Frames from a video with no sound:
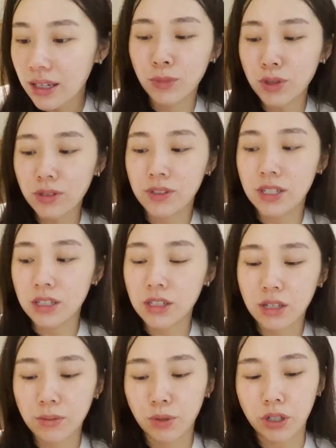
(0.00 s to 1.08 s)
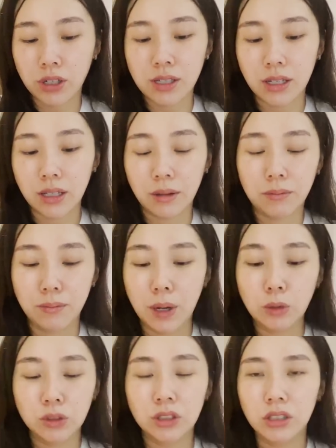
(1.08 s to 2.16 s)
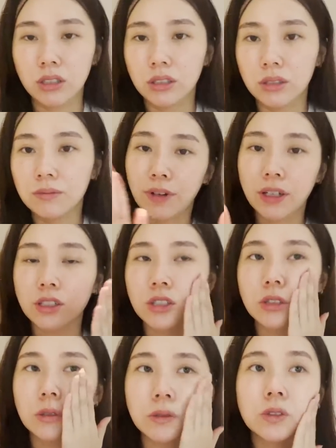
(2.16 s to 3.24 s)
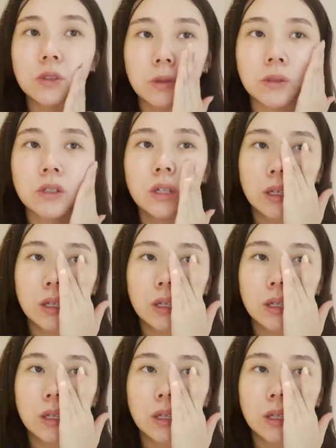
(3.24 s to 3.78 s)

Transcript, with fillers: Most of SIGI Skin products are like multi-functional, so